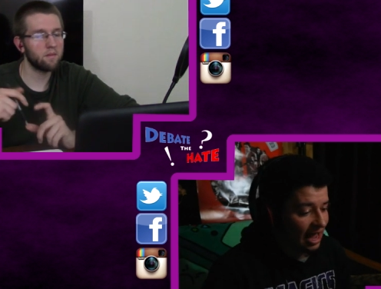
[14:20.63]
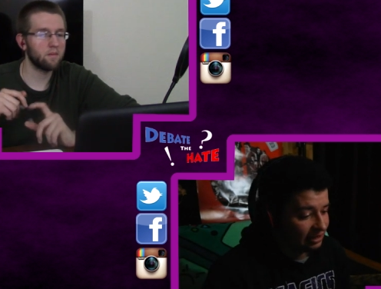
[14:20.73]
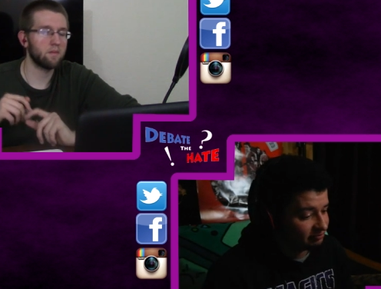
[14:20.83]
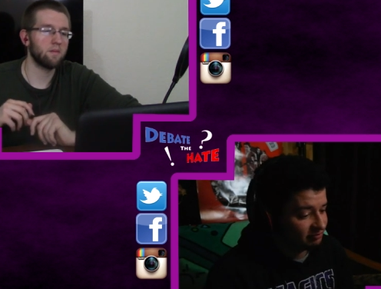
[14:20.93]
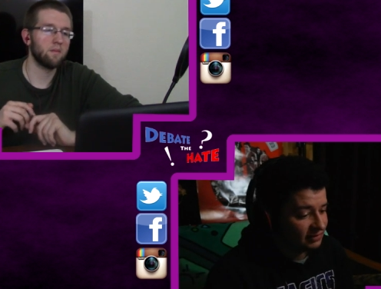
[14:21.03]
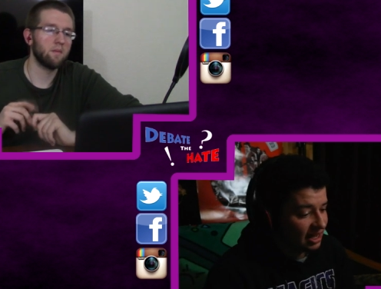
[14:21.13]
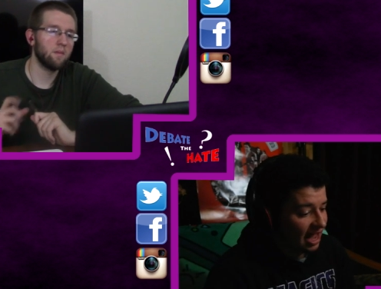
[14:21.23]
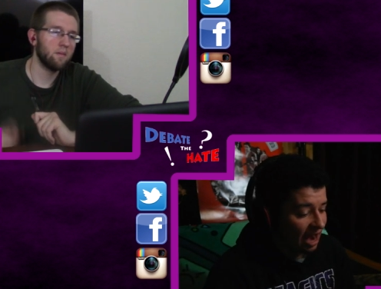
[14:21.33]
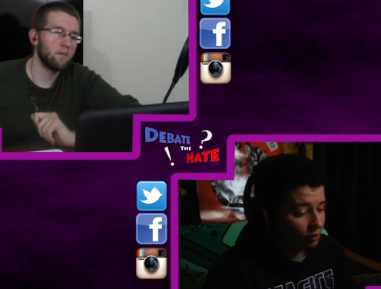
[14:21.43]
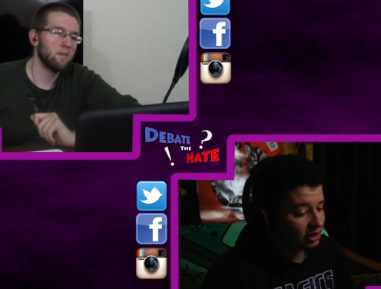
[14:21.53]
Speaker 1: I
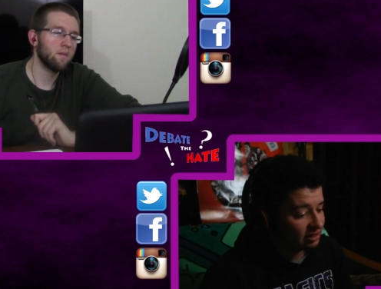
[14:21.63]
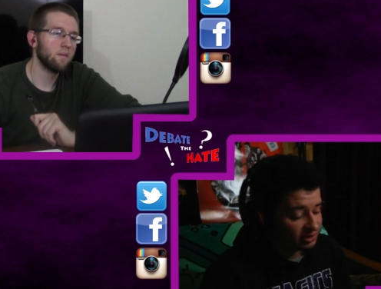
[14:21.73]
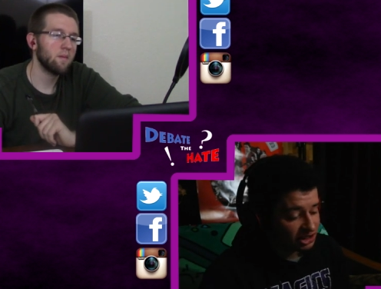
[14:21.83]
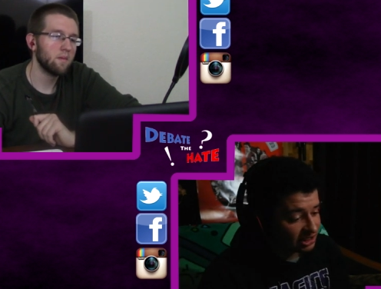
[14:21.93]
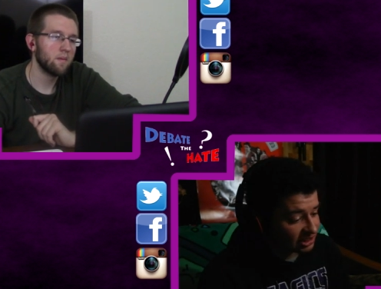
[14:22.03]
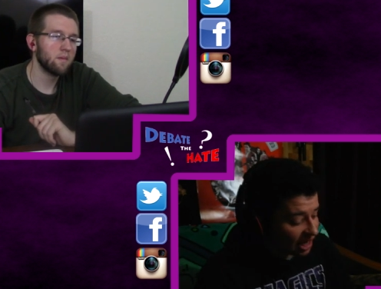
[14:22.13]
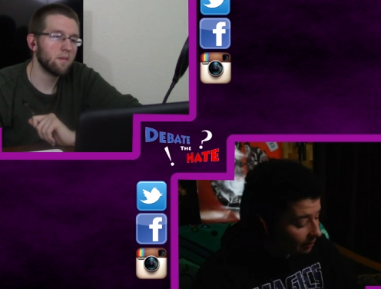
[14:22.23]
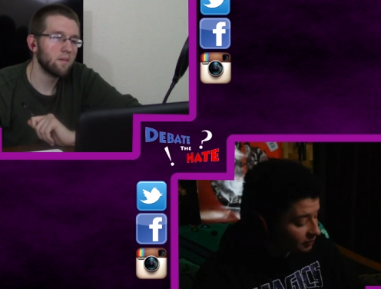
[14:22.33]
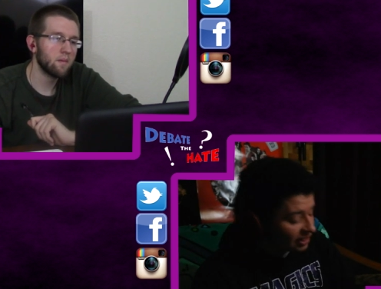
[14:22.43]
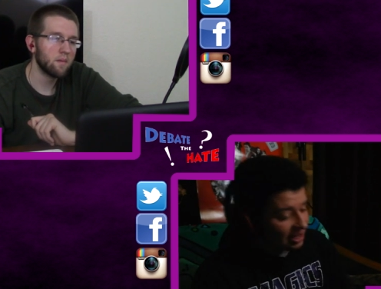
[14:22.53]
I work in a machine
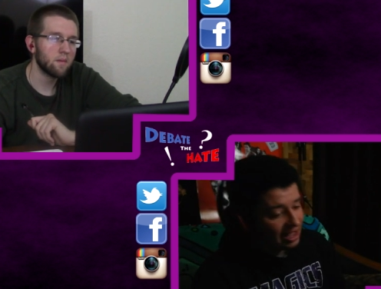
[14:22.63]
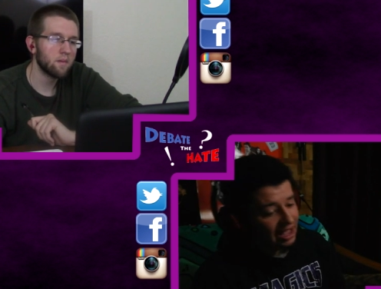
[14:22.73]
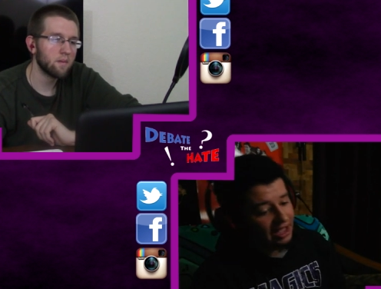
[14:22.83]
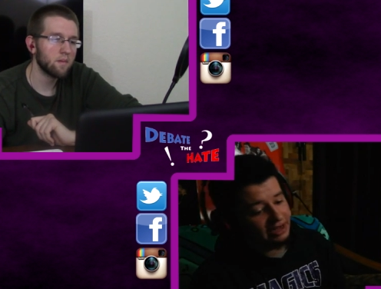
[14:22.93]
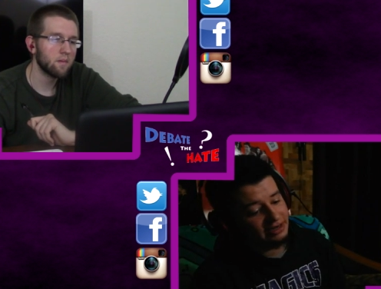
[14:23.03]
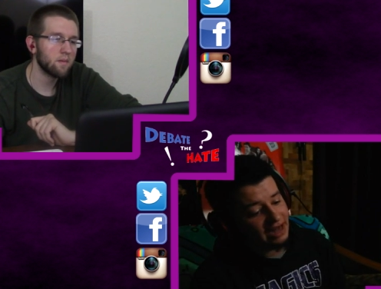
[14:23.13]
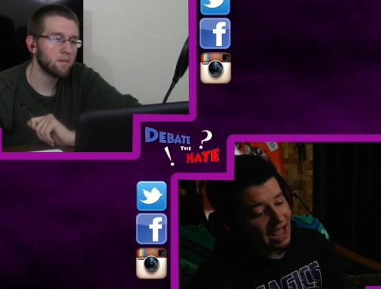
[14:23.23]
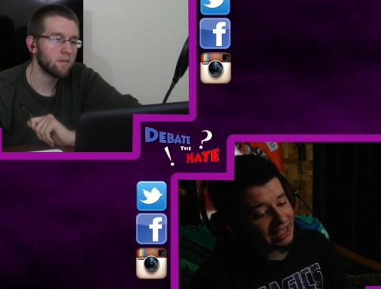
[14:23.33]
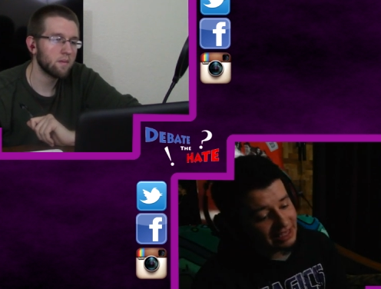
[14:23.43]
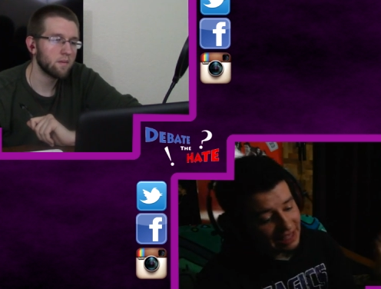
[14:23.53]
shop, and
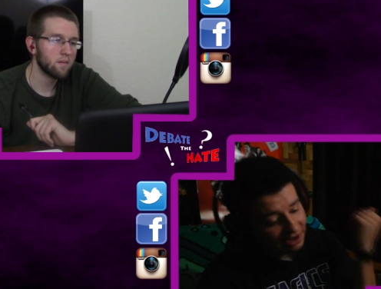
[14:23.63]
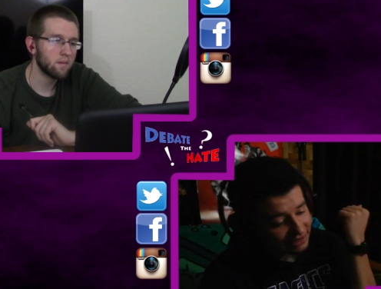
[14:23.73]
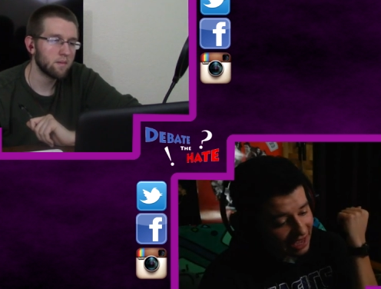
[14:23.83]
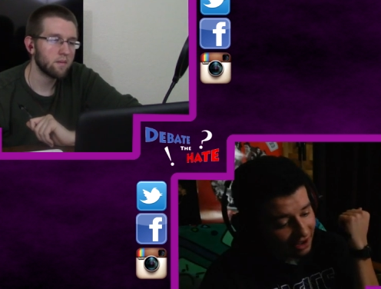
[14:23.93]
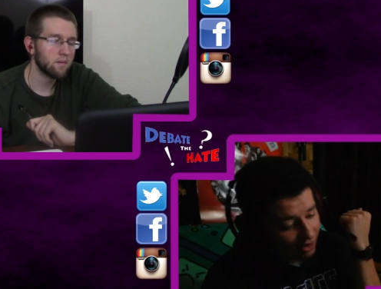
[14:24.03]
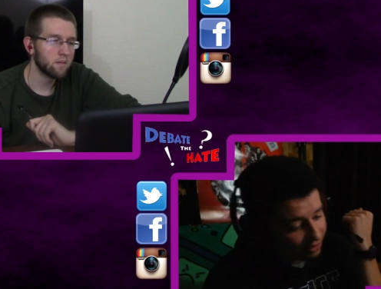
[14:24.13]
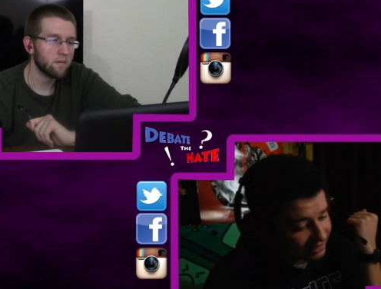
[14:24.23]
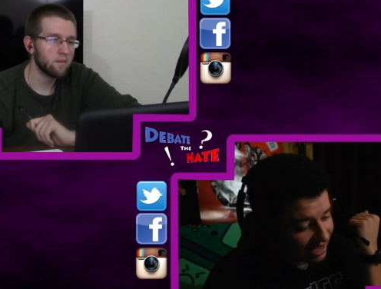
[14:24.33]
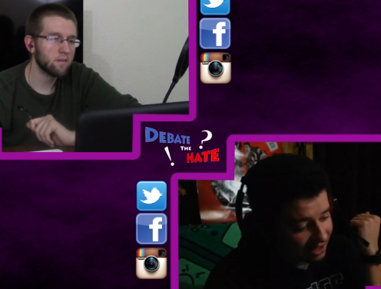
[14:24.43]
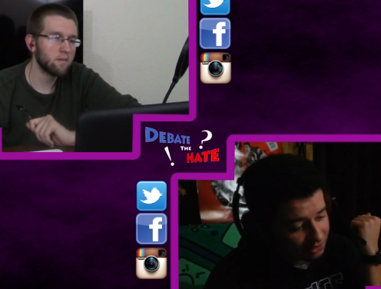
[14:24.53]
I get yelled at
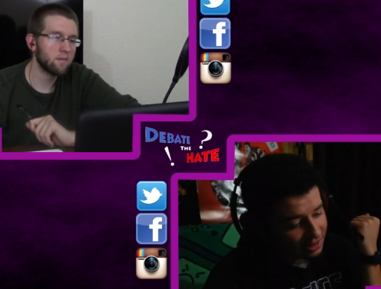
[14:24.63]
all day.